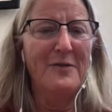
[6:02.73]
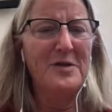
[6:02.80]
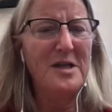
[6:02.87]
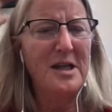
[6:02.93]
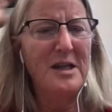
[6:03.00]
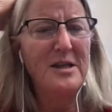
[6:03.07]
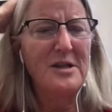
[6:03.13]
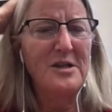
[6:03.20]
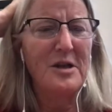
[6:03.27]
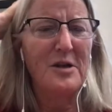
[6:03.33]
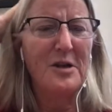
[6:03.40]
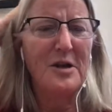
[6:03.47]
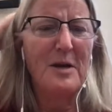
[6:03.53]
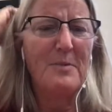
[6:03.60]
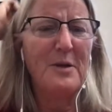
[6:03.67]
I've said this
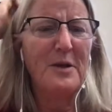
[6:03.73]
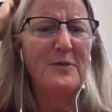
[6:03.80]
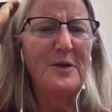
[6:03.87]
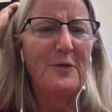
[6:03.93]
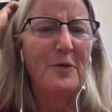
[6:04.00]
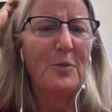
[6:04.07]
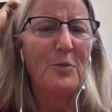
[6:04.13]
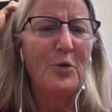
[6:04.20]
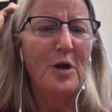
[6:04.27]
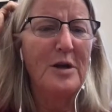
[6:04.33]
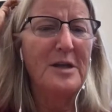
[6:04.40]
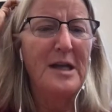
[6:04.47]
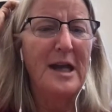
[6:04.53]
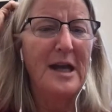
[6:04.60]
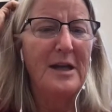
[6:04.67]
on a couple of different
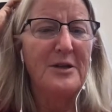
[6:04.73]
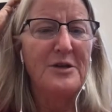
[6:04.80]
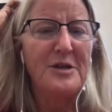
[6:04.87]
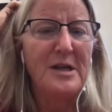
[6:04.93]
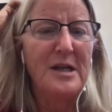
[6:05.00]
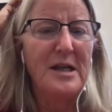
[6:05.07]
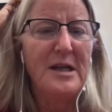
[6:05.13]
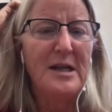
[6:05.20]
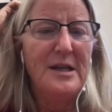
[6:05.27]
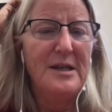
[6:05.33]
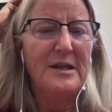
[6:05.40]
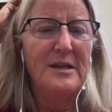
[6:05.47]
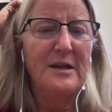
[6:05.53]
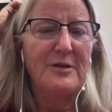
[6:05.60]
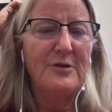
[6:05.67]
broadcasts,
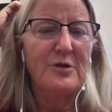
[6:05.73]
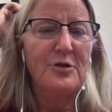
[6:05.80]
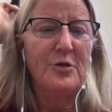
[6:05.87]
that Dr.